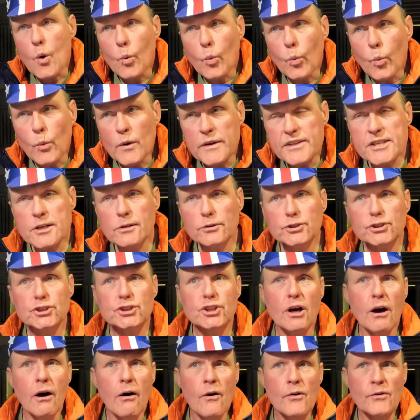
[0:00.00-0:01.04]
We
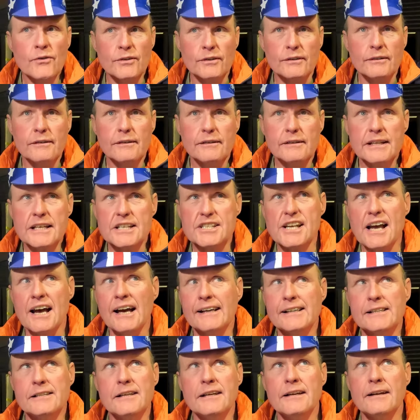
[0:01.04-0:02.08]
touched on this
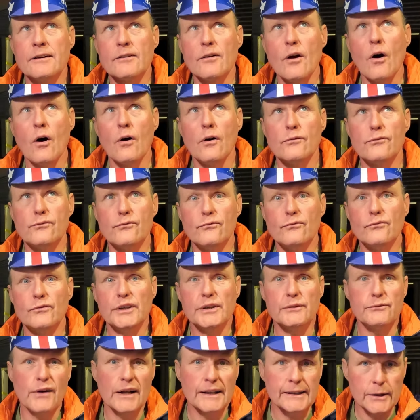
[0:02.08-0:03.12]
idea of
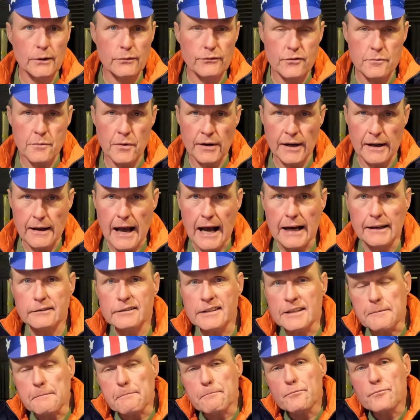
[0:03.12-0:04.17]
value for money. I
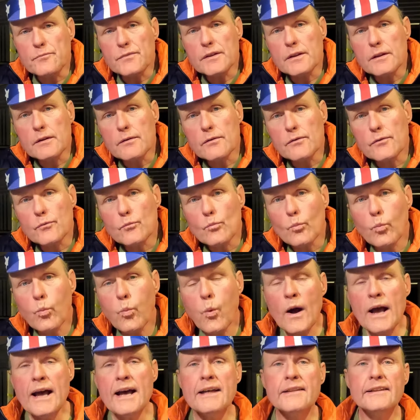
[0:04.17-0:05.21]
think
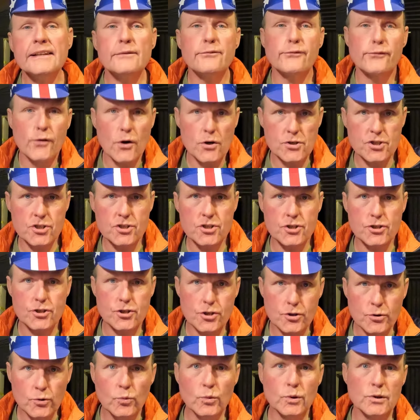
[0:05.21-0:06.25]
where the Frost
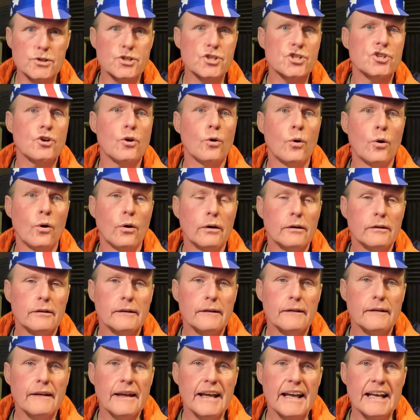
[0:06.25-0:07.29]
2 will score
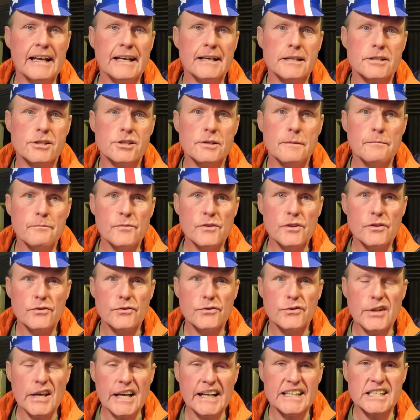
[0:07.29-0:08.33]
is
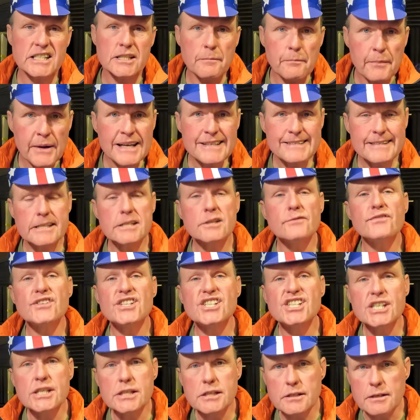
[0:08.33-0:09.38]
it's the basis of a
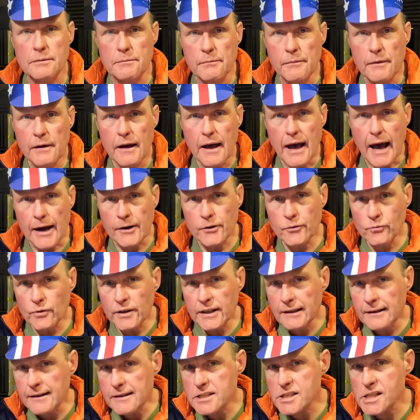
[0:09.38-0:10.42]
system, and
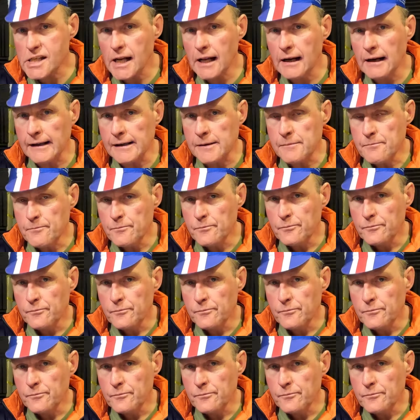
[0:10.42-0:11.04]
realistically